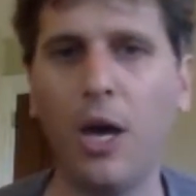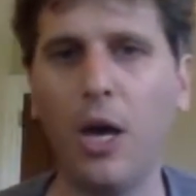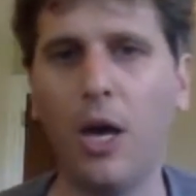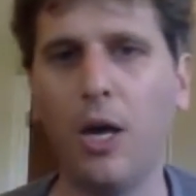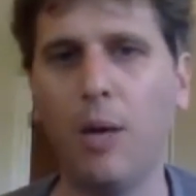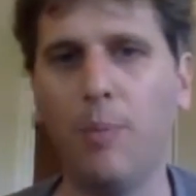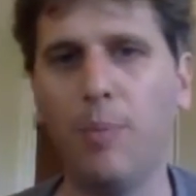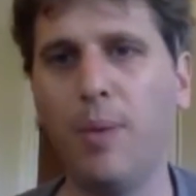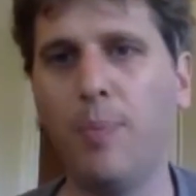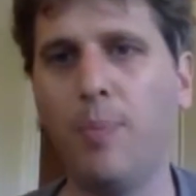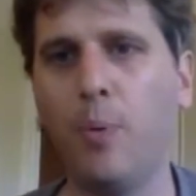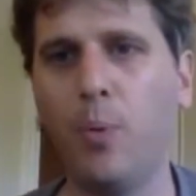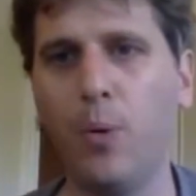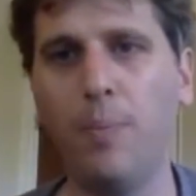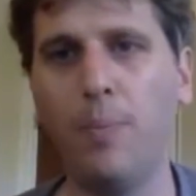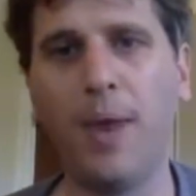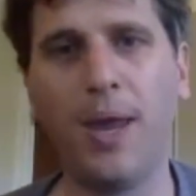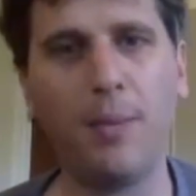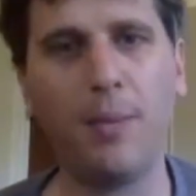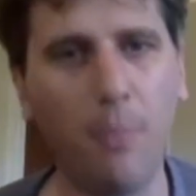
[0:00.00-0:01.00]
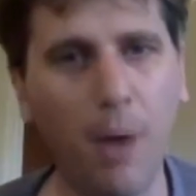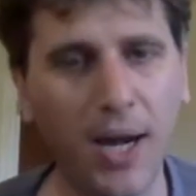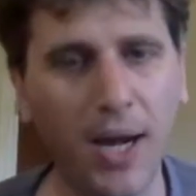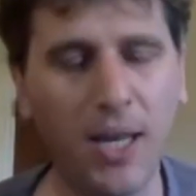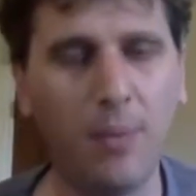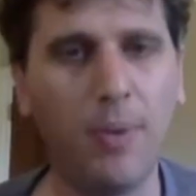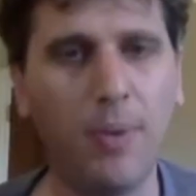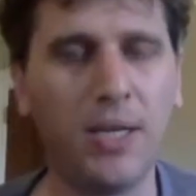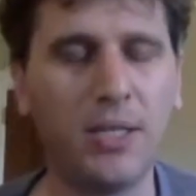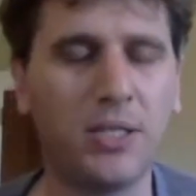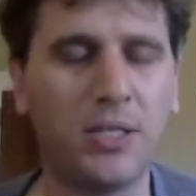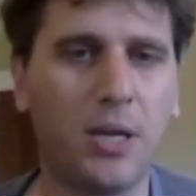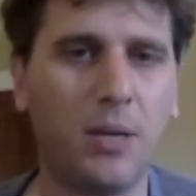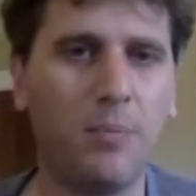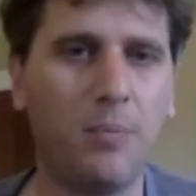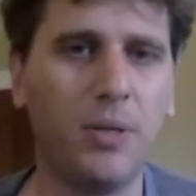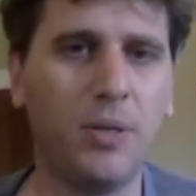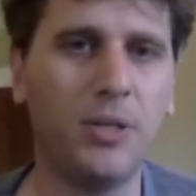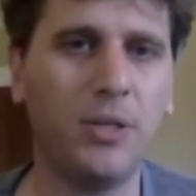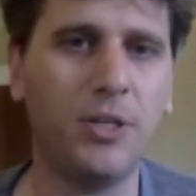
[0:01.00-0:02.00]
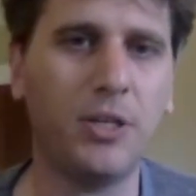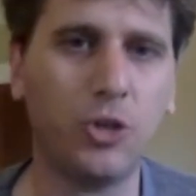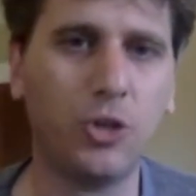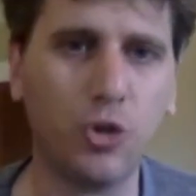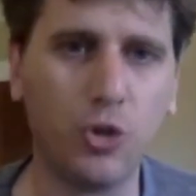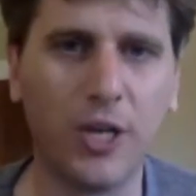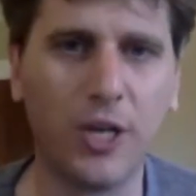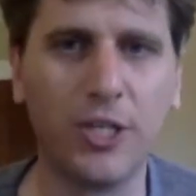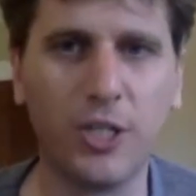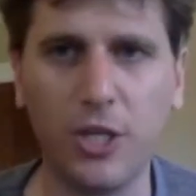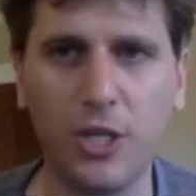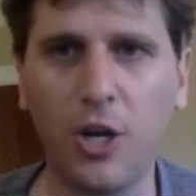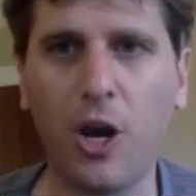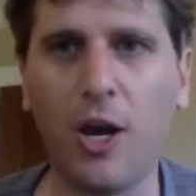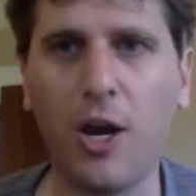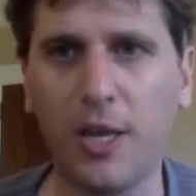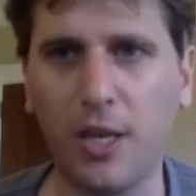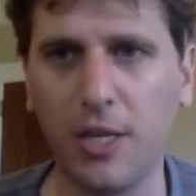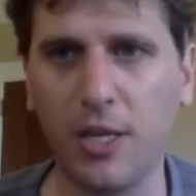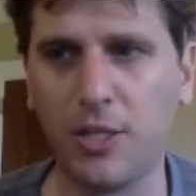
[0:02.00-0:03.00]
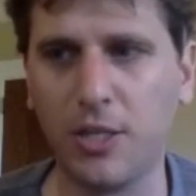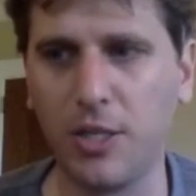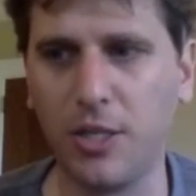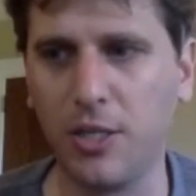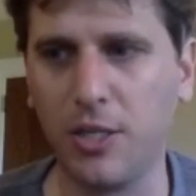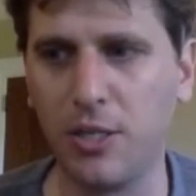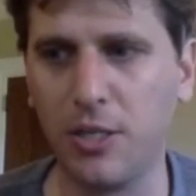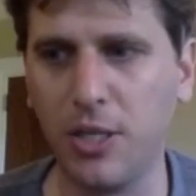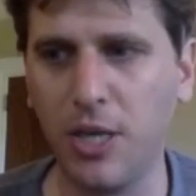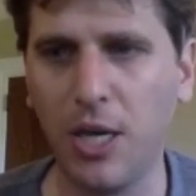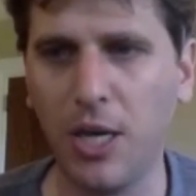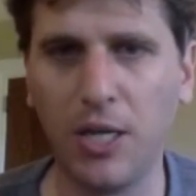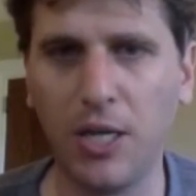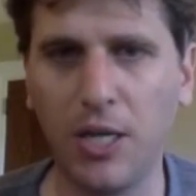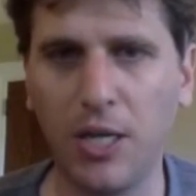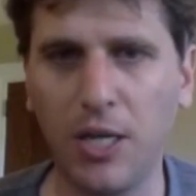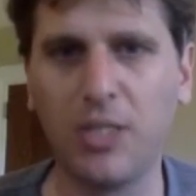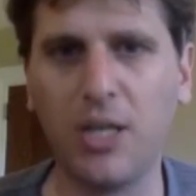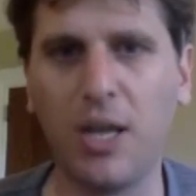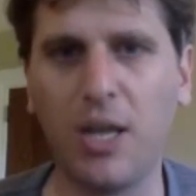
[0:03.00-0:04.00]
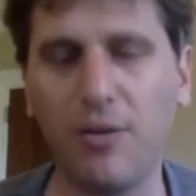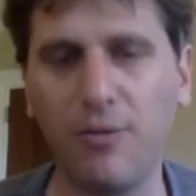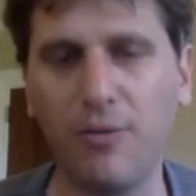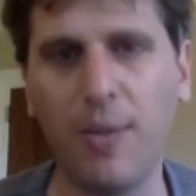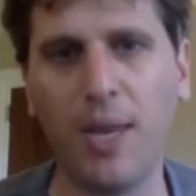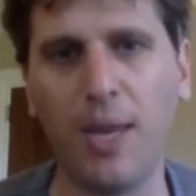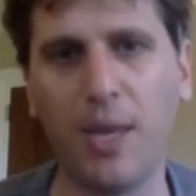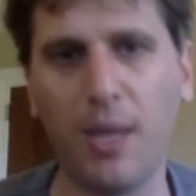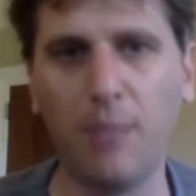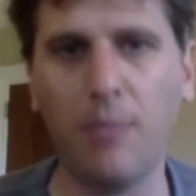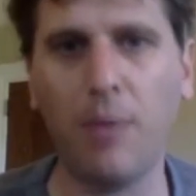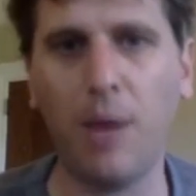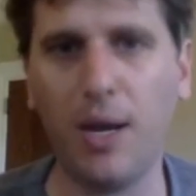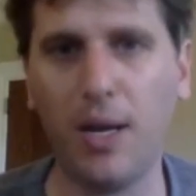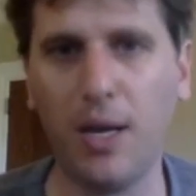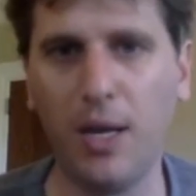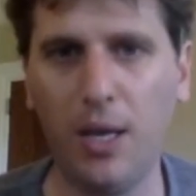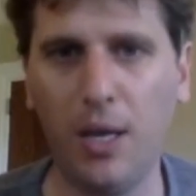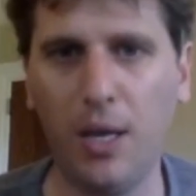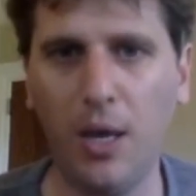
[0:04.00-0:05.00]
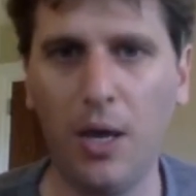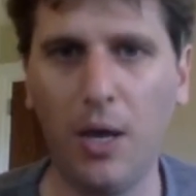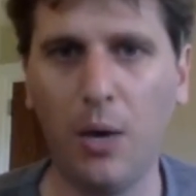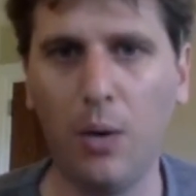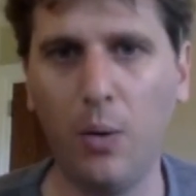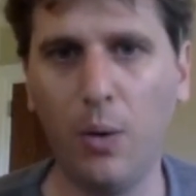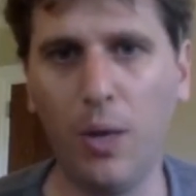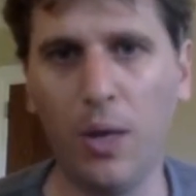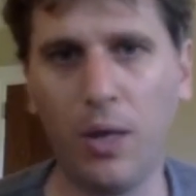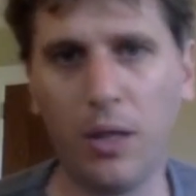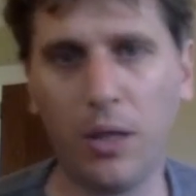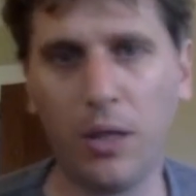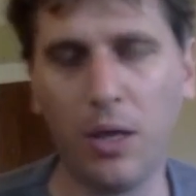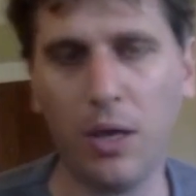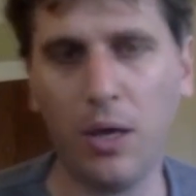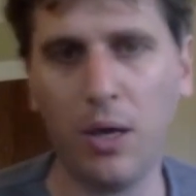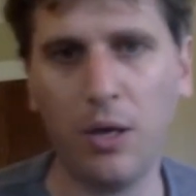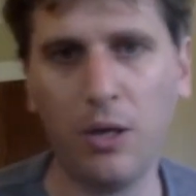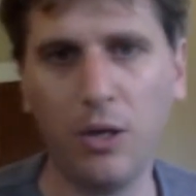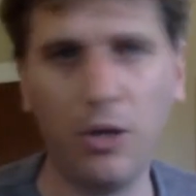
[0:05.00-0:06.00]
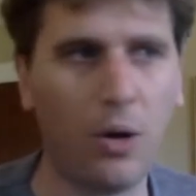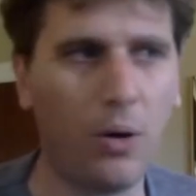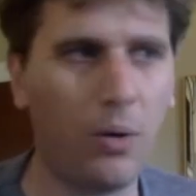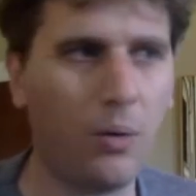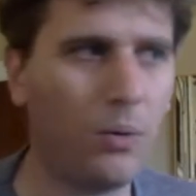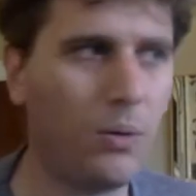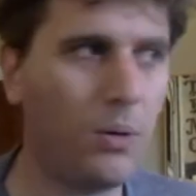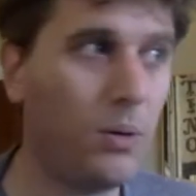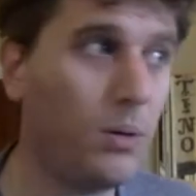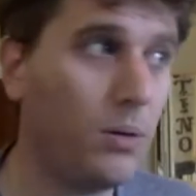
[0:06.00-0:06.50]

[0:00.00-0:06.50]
People would make money based on building trusted audiences instead of making money with, you know,